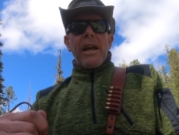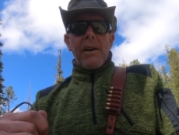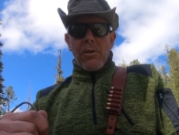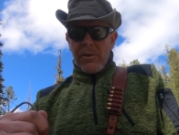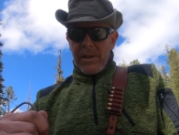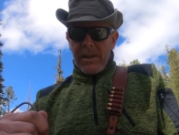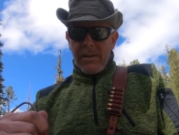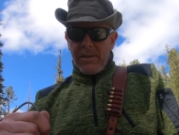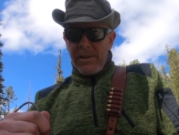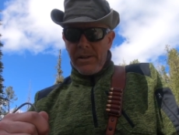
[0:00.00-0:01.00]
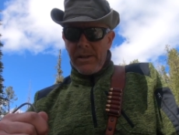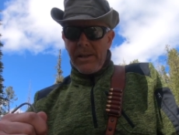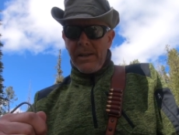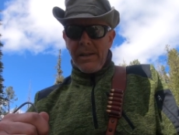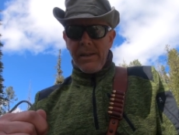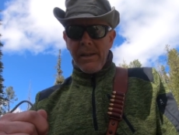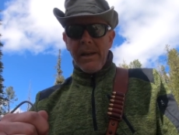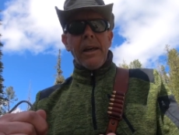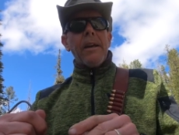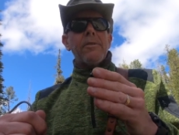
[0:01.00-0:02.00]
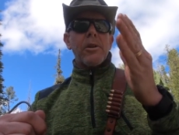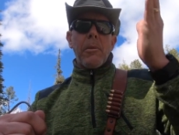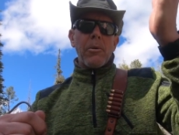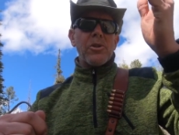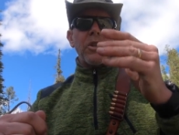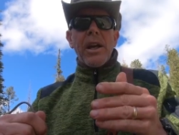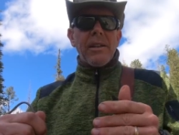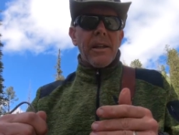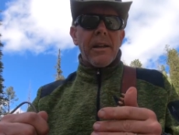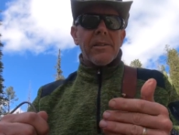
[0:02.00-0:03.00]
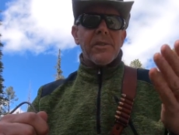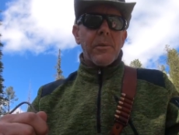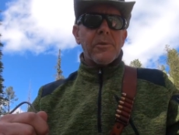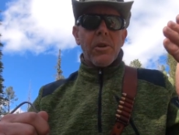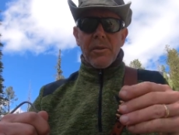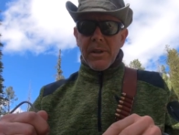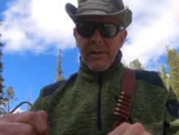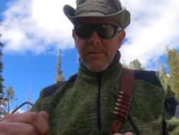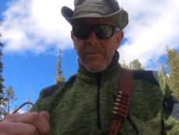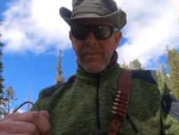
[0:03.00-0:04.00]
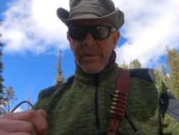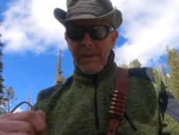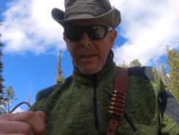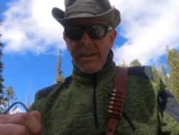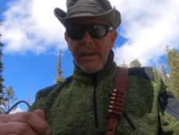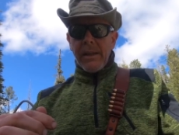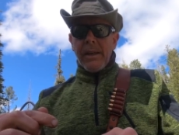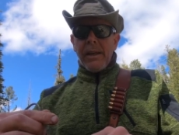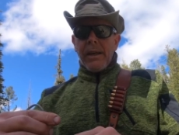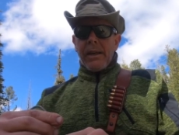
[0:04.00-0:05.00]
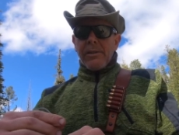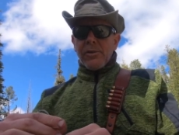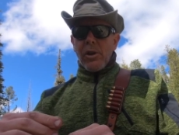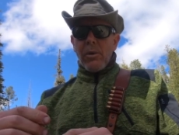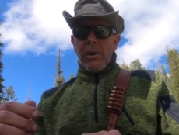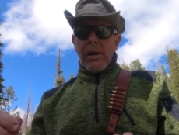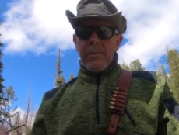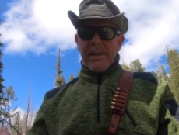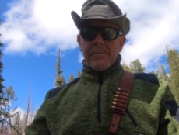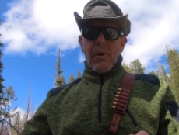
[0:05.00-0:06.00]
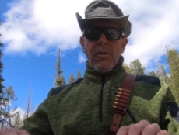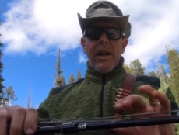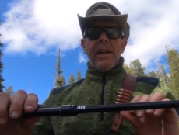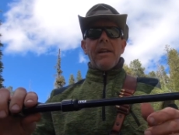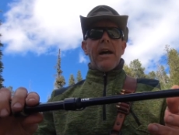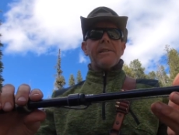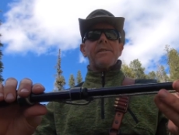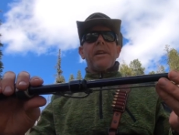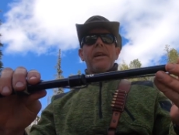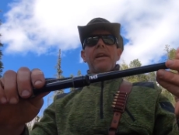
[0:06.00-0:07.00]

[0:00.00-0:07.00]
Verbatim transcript: down over there, so I'm always checking the area to see what's over there. So I made some overhand knots,